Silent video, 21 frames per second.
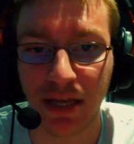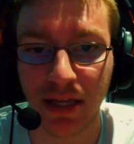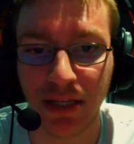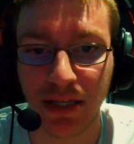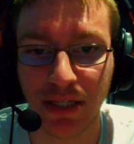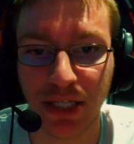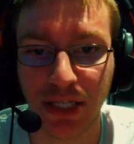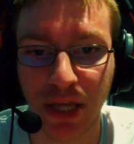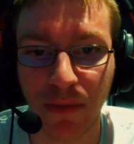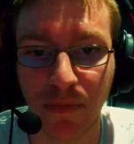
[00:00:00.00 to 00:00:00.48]

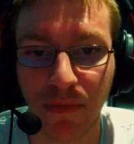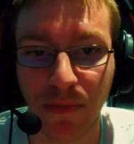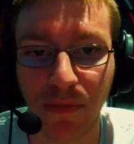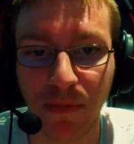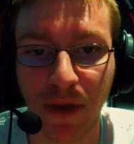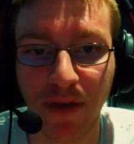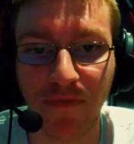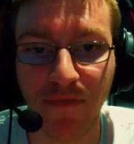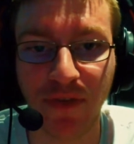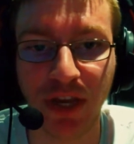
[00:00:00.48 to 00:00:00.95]
some of
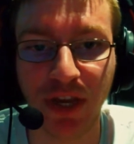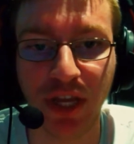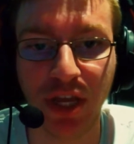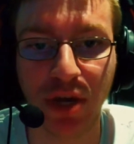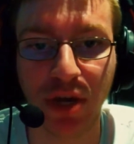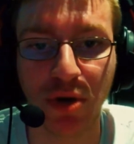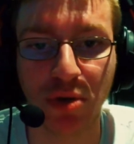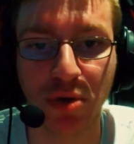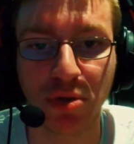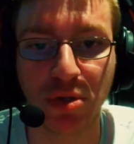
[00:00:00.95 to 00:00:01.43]
my
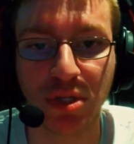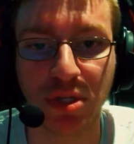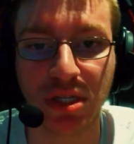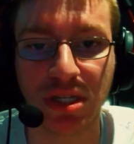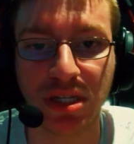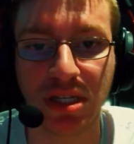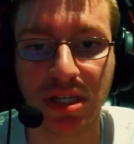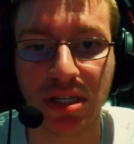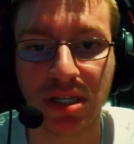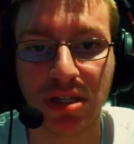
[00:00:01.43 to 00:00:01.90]
videos
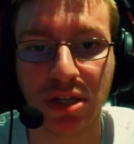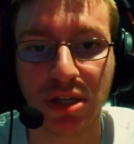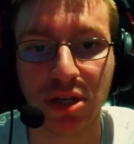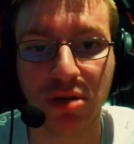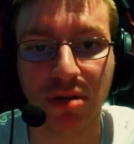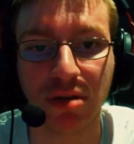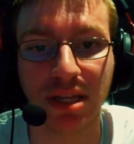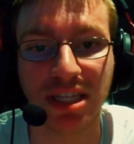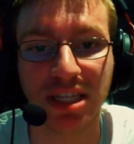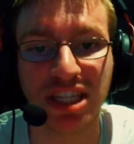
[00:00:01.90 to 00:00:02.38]
a
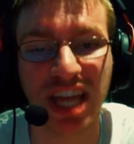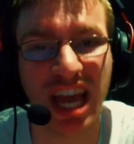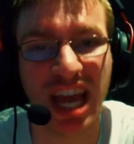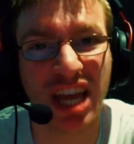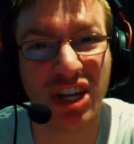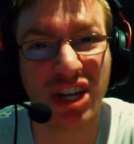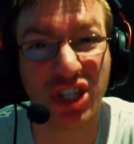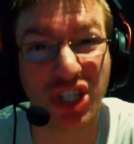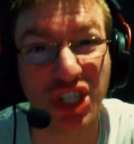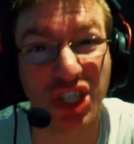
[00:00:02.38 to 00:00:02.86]
little less
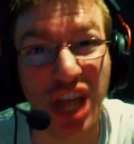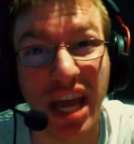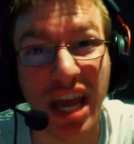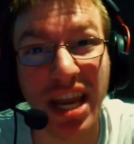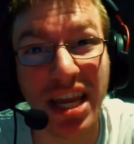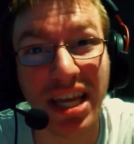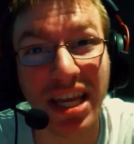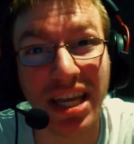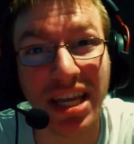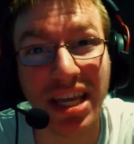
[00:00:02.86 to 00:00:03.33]

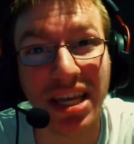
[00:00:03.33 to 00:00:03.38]
energetic.